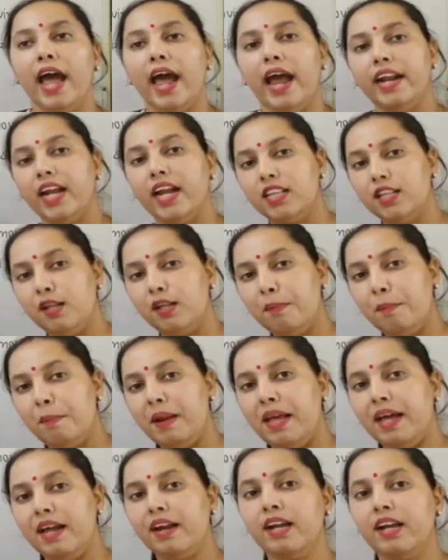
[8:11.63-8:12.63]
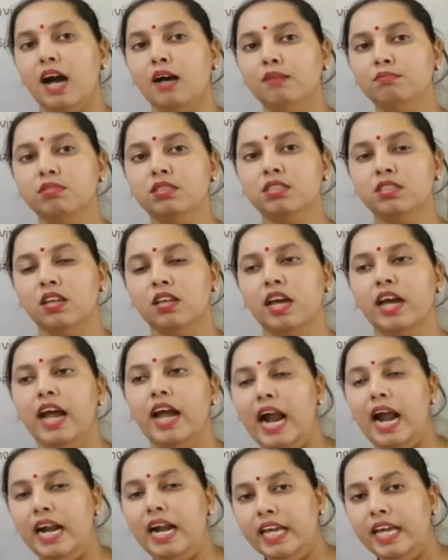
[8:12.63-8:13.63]
Another player comes
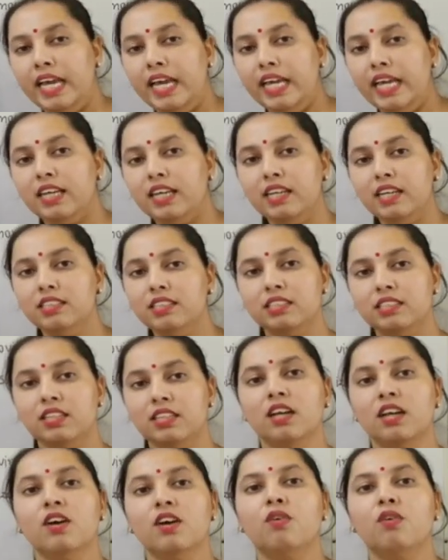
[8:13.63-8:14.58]
and he kicks.